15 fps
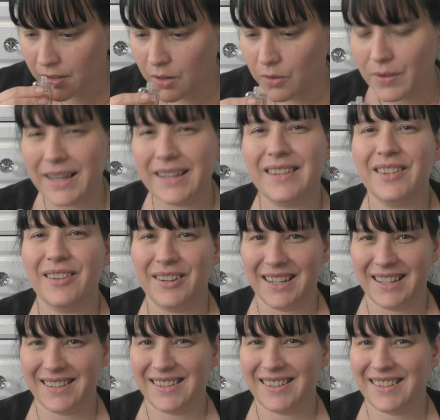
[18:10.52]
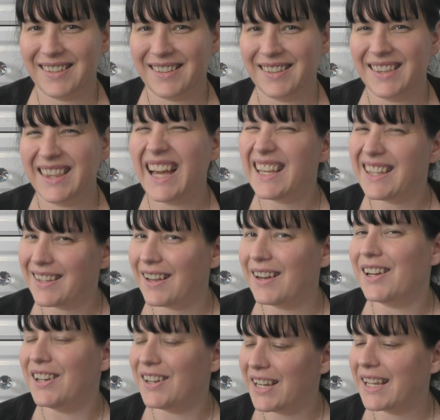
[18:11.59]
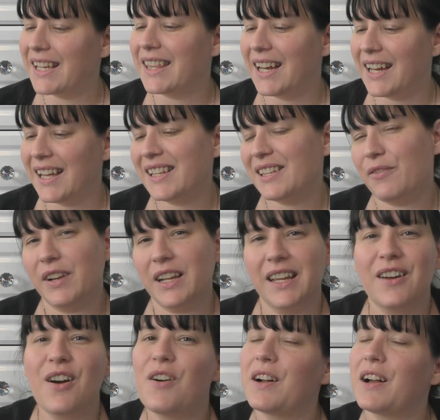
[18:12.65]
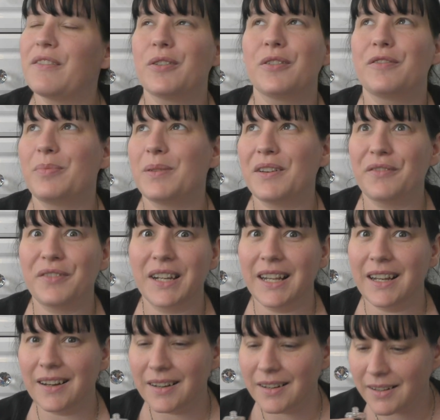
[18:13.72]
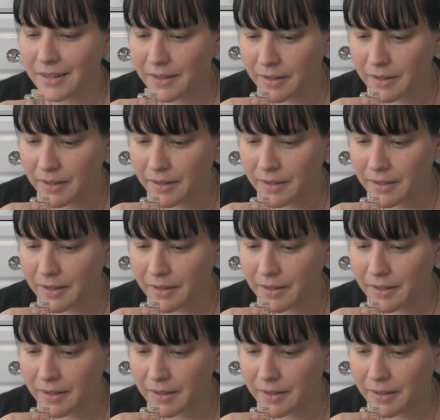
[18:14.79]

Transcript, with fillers: oh, that's nice. That's I like that. That's you can't go wrong with a bit of vanilla.